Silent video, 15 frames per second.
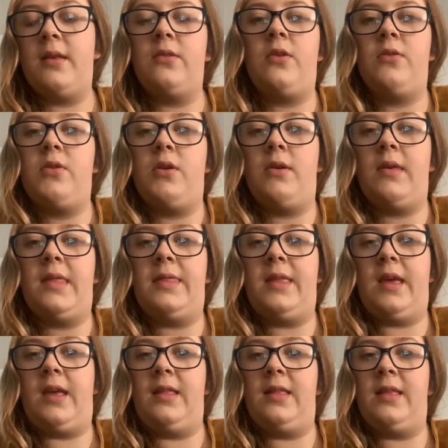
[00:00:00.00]
I don't know if
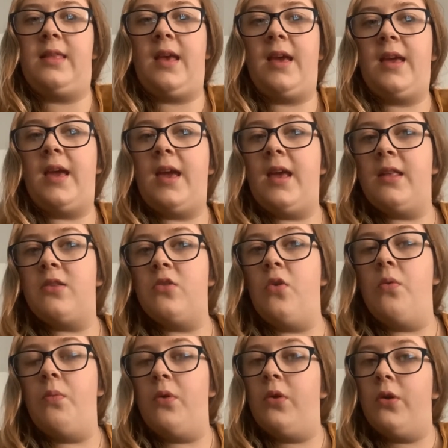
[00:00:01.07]
you can say it is
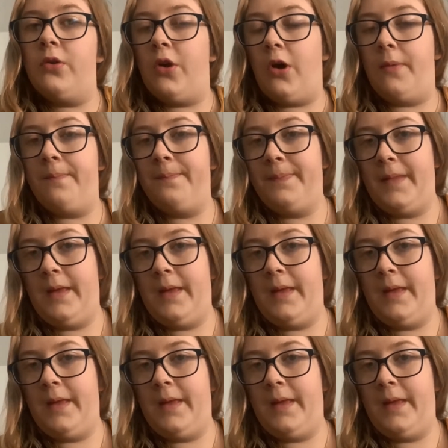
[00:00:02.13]
normal or not.